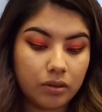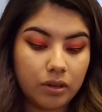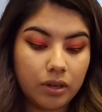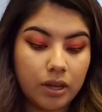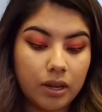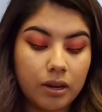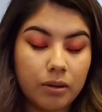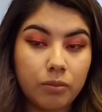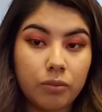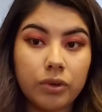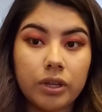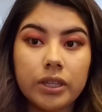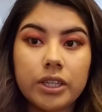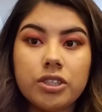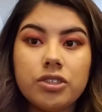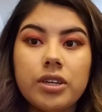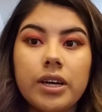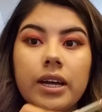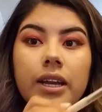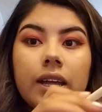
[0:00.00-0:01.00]
And I'm really
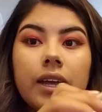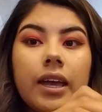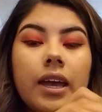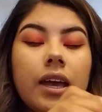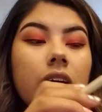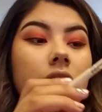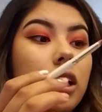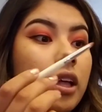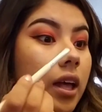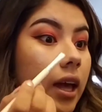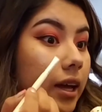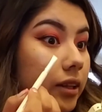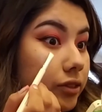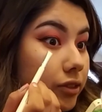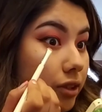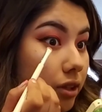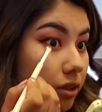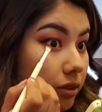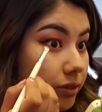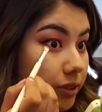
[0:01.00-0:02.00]
trying to get as
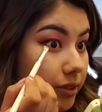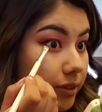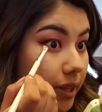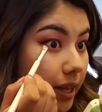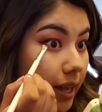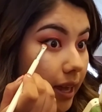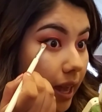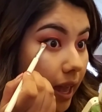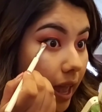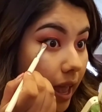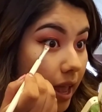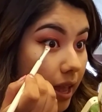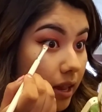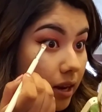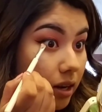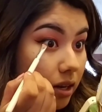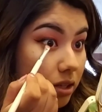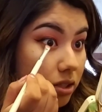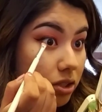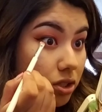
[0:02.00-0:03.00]
close as I
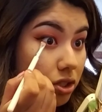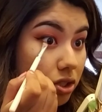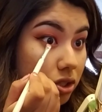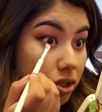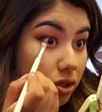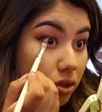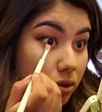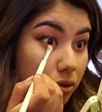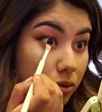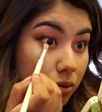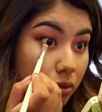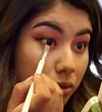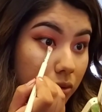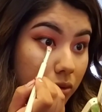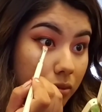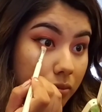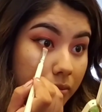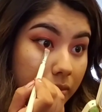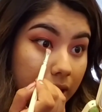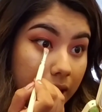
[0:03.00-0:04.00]
can to
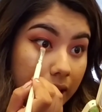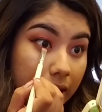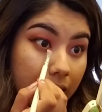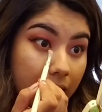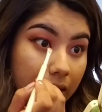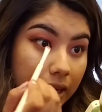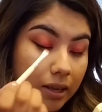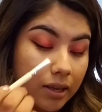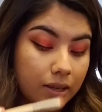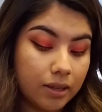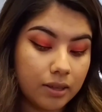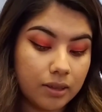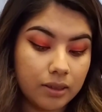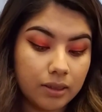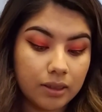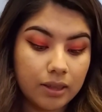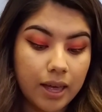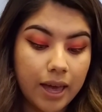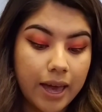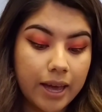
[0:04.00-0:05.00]
my
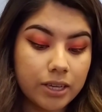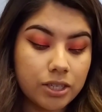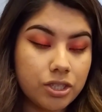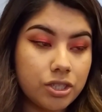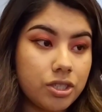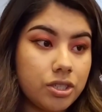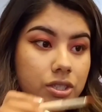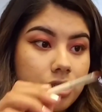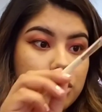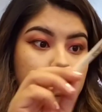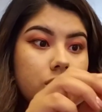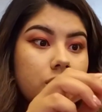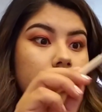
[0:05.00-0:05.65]
lashes,